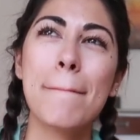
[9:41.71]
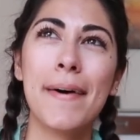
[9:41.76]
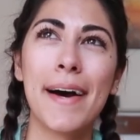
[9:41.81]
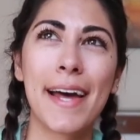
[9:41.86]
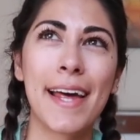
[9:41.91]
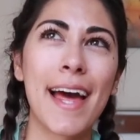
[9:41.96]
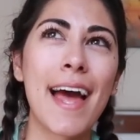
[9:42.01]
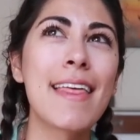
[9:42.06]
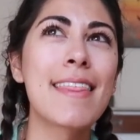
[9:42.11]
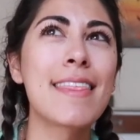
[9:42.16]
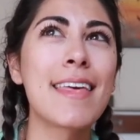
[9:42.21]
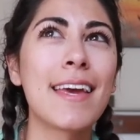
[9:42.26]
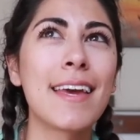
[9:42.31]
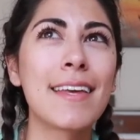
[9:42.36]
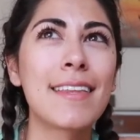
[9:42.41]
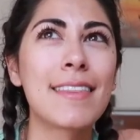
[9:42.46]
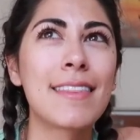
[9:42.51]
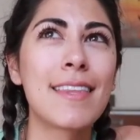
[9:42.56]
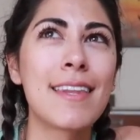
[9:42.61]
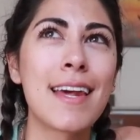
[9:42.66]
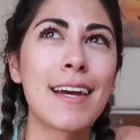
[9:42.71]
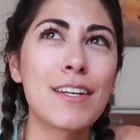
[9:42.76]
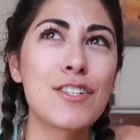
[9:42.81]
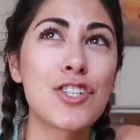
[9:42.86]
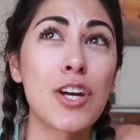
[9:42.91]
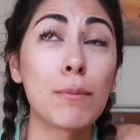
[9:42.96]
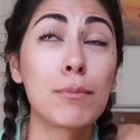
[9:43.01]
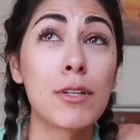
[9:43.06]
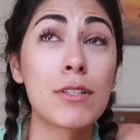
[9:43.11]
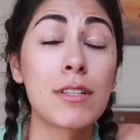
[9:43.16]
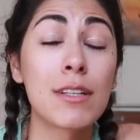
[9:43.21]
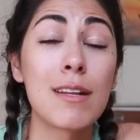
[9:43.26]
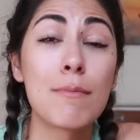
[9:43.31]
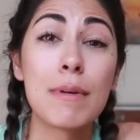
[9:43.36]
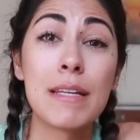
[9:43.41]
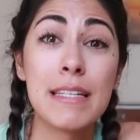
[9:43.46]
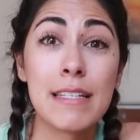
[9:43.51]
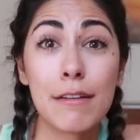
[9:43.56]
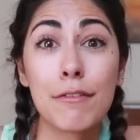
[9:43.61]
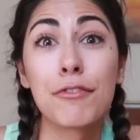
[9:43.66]
but I think the next chapter is going to
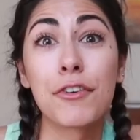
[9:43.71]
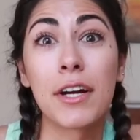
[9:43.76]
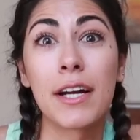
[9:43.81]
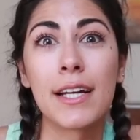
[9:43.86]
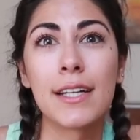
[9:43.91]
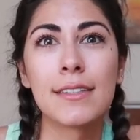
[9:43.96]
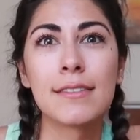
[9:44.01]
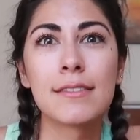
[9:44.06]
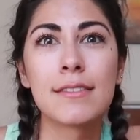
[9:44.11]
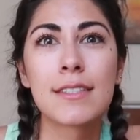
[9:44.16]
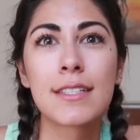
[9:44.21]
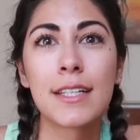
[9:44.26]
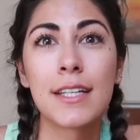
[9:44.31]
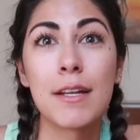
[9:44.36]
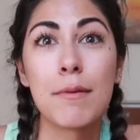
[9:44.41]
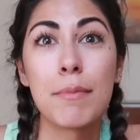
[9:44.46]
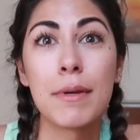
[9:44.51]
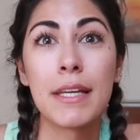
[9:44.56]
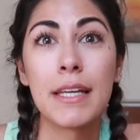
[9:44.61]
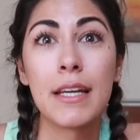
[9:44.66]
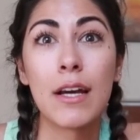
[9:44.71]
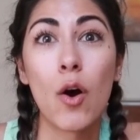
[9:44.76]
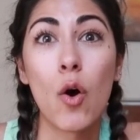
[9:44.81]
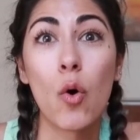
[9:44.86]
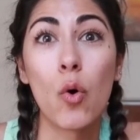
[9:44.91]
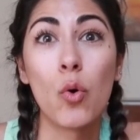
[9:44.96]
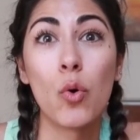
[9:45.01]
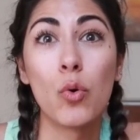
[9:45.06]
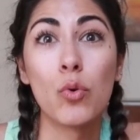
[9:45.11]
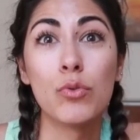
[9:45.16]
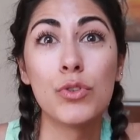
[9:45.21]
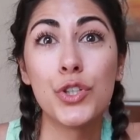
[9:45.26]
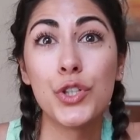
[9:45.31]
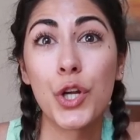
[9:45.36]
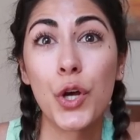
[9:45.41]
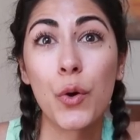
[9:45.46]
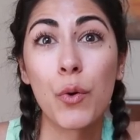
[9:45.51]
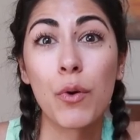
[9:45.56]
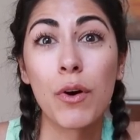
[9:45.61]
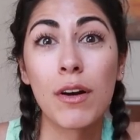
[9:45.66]
be different. It's going to be a whole, you
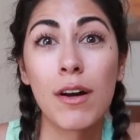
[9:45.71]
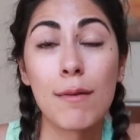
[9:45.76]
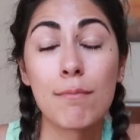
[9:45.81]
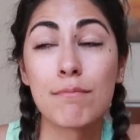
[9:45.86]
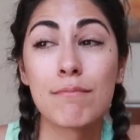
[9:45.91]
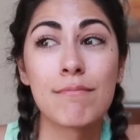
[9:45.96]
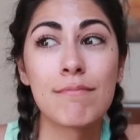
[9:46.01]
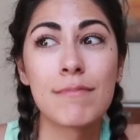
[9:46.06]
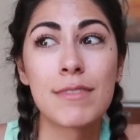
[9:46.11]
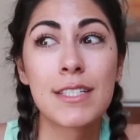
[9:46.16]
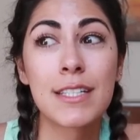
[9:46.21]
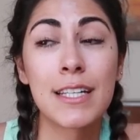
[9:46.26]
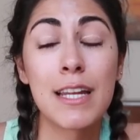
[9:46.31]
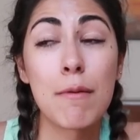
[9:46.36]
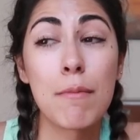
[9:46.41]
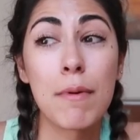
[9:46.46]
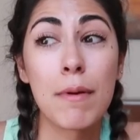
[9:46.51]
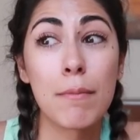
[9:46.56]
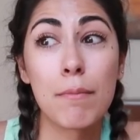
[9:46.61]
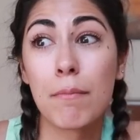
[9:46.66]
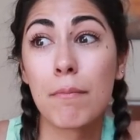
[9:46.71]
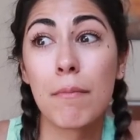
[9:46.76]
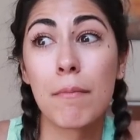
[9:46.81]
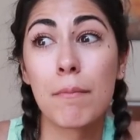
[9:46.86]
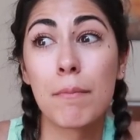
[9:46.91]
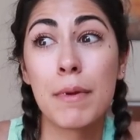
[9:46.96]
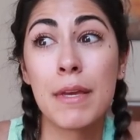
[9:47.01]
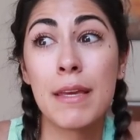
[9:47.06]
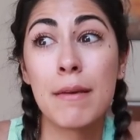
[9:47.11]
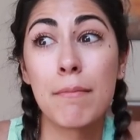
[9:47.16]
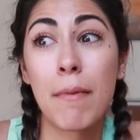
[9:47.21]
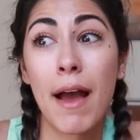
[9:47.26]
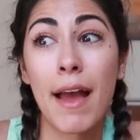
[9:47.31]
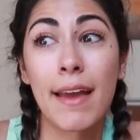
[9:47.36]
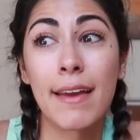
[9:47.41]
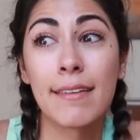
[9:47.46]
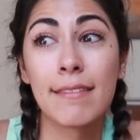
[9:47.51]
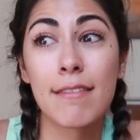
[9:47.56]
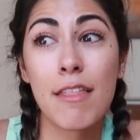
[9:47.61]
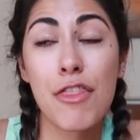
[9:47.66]
know, um, it's going to be, be
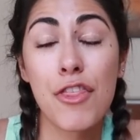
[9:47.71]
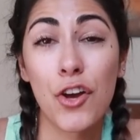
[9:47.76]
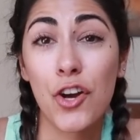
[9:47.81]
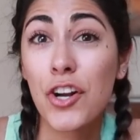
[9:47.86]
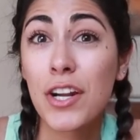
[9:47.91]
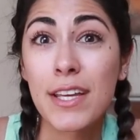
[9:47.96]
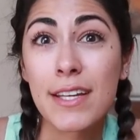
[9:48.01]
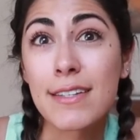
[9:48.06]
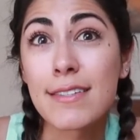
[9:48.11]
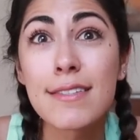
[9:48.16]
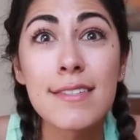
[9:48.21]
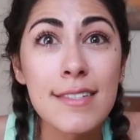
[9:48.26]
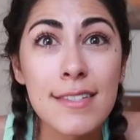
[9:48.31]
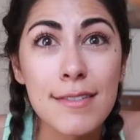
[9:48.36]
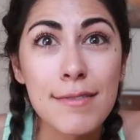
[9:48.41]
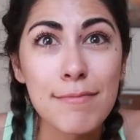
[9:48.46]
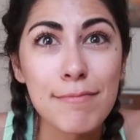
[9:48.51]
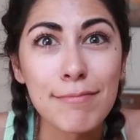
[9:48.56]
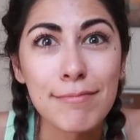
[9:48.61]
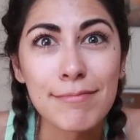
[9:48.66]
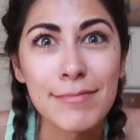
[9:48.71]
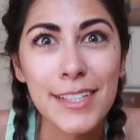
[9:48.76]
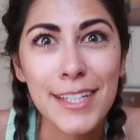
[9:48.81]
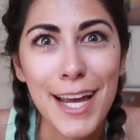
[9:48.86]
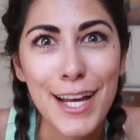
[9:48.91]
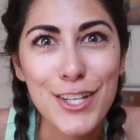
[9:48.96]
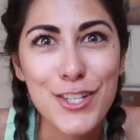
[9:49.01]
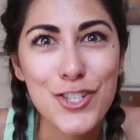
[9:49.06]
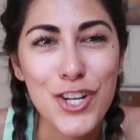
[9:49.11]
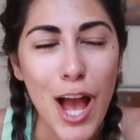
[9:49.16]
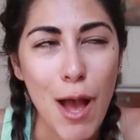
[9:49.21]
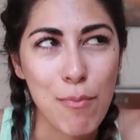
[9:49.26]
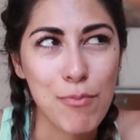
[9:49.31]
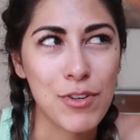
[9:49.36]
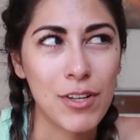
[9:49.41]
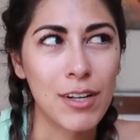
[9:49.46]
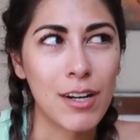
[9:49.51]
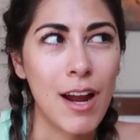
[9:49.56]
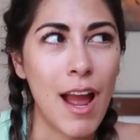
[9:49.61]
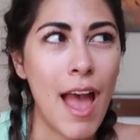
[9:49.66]
my 30s, the next
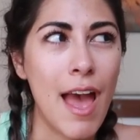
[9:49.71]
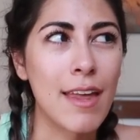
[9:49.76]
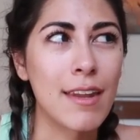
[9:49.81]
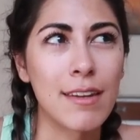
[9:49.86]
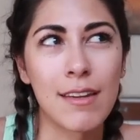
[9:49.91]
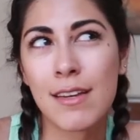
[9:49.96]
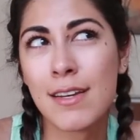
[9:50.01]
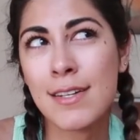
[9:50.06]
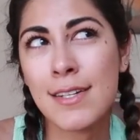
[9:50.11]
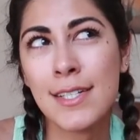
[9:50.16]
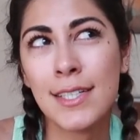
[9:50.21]
chapter. And